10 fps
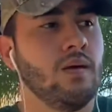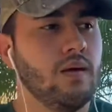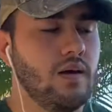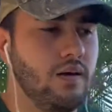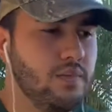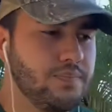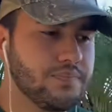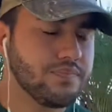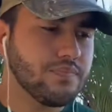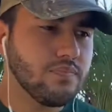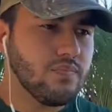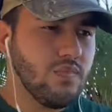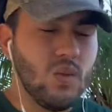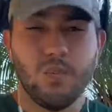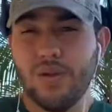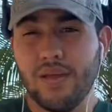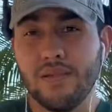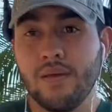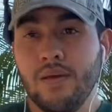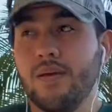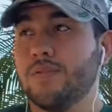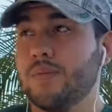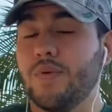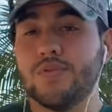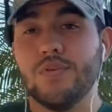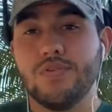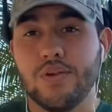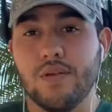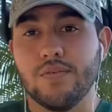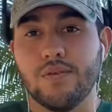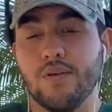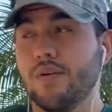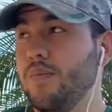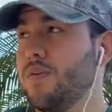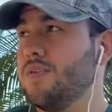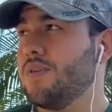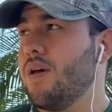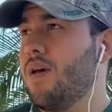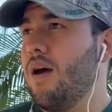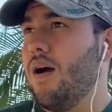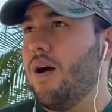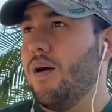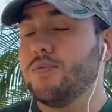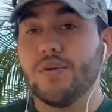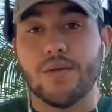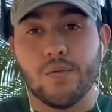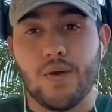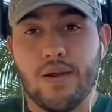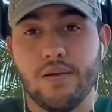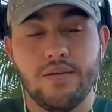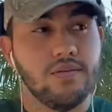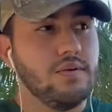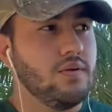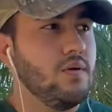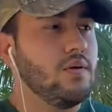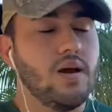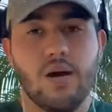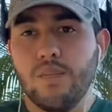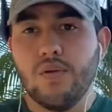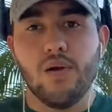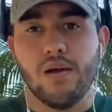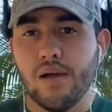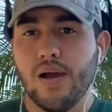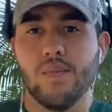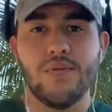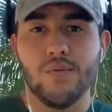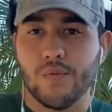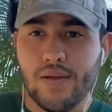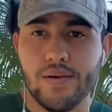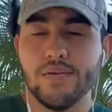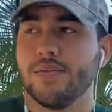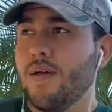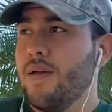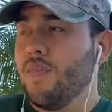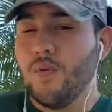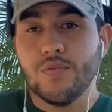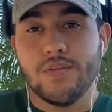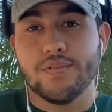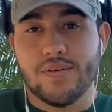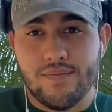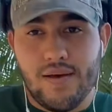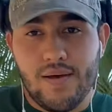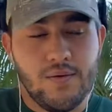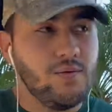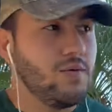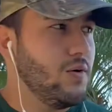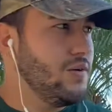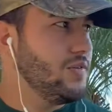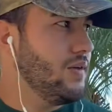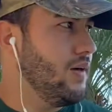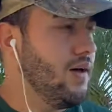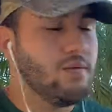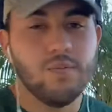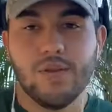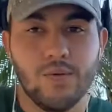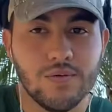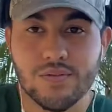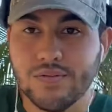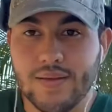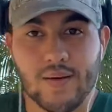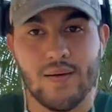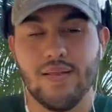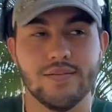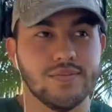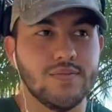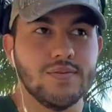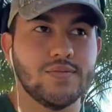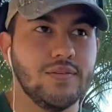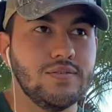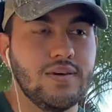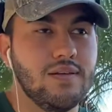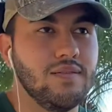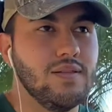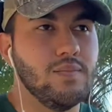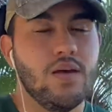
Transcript: But again, so make sure you check your serial numbers, check your rarities, common, uncommon, rares. Those things have value, of course. Everybody wants a secret rare. That's the first one to try to flip.